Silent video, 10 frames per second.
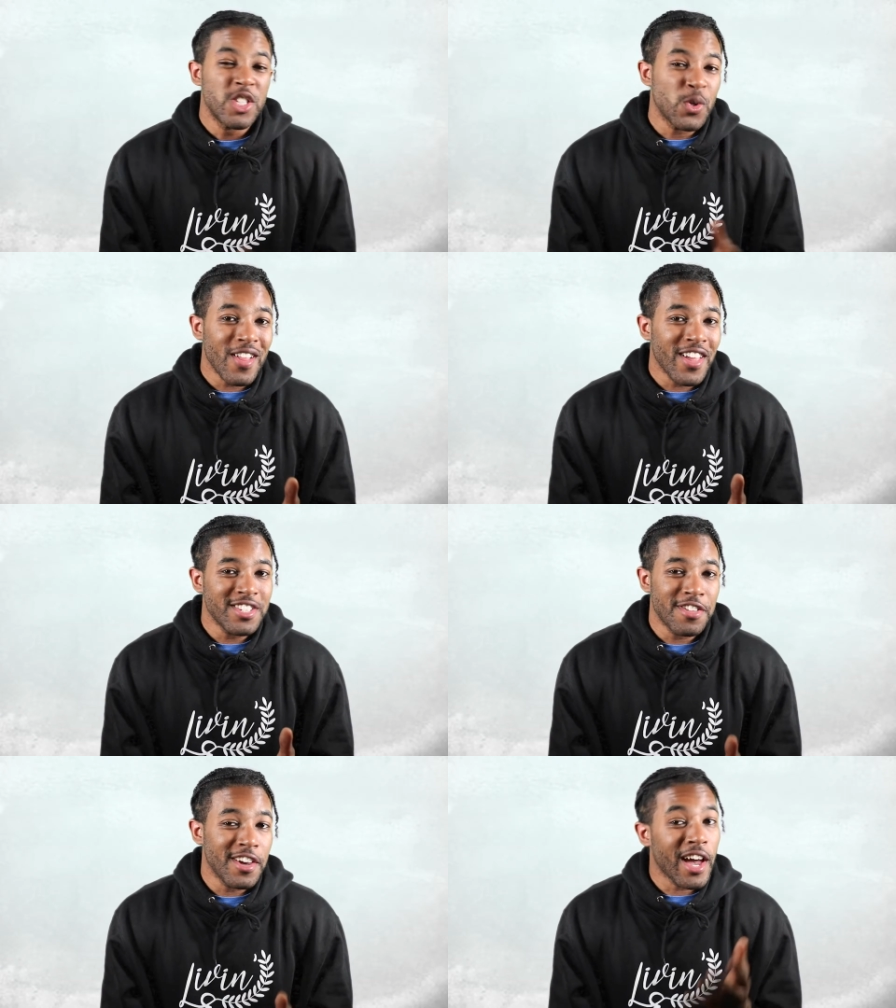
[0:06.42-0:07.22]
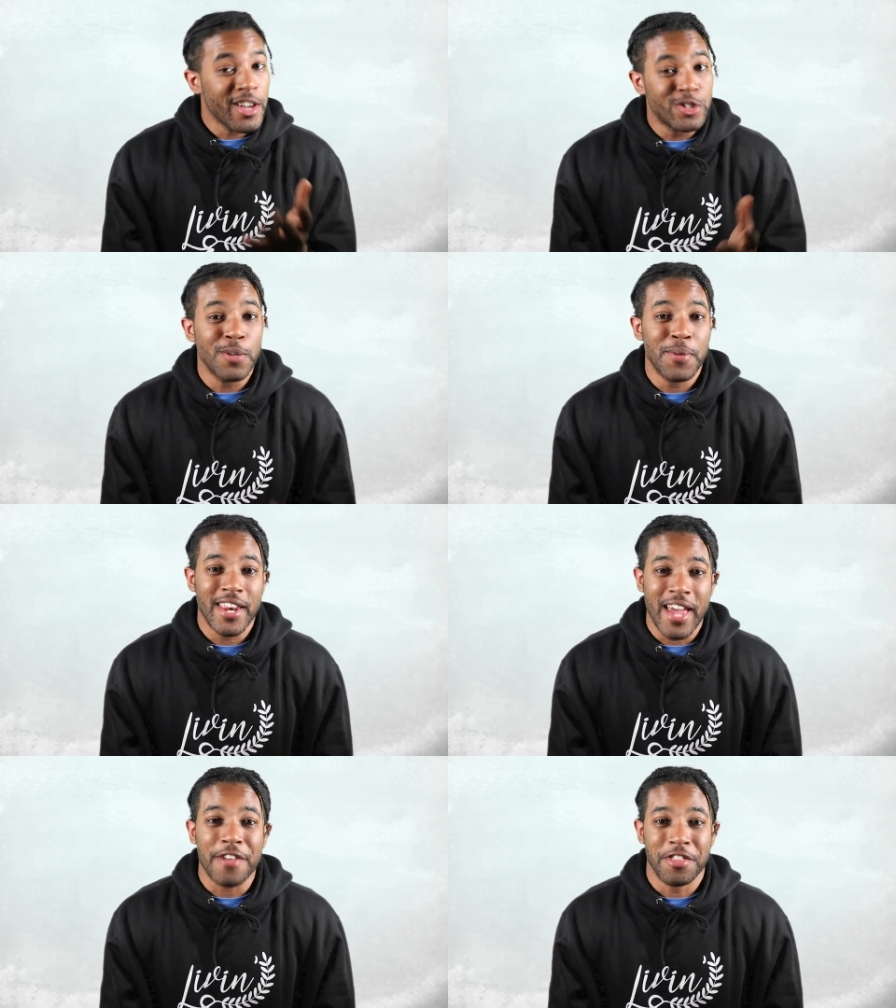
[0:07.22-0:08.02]
So I like to think I used to be
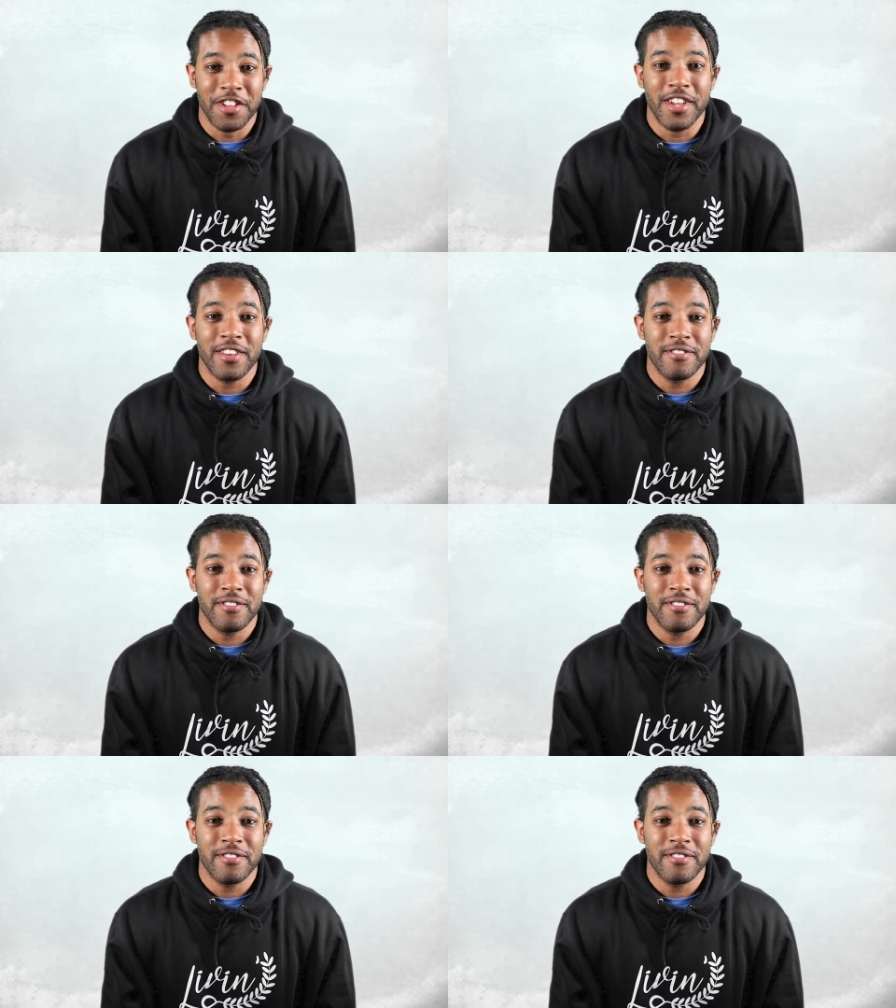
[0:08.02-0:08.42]
an athlete.